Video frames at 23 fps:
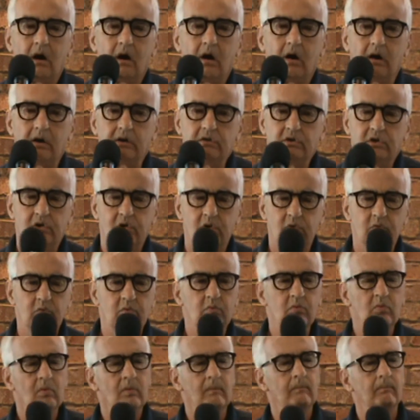I
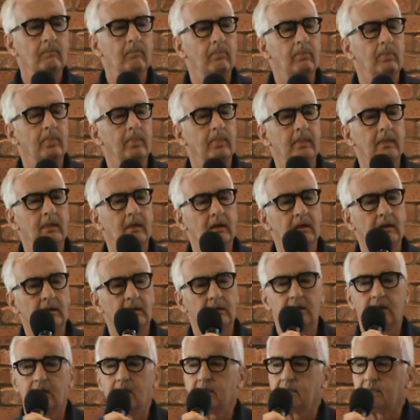knew
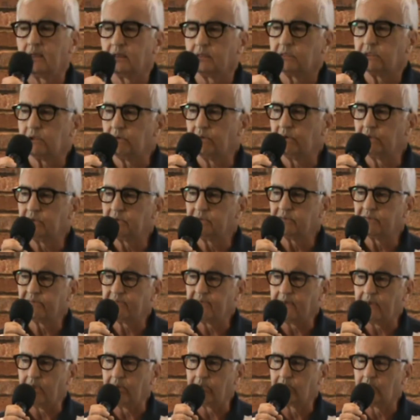that there was a
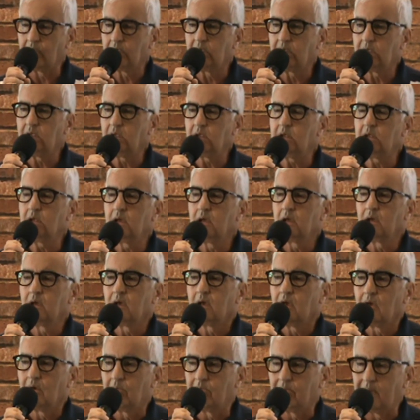family
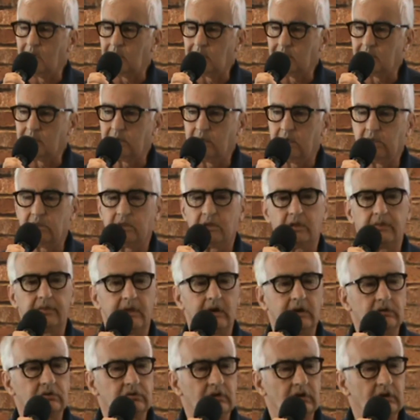malady that
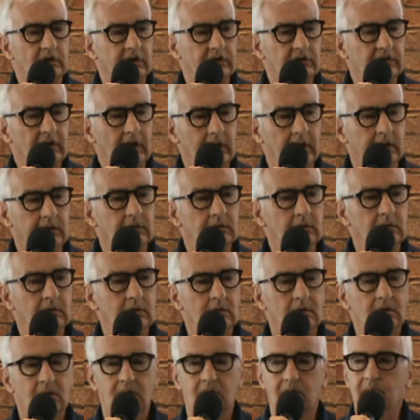those guys had,
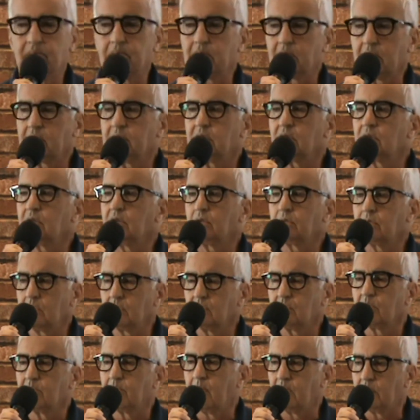but I didn't
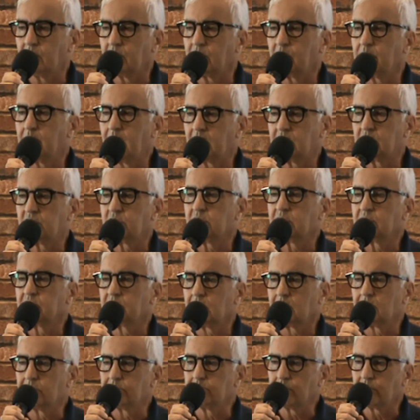think about it much
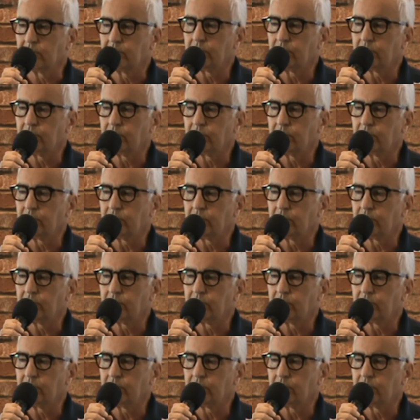until in my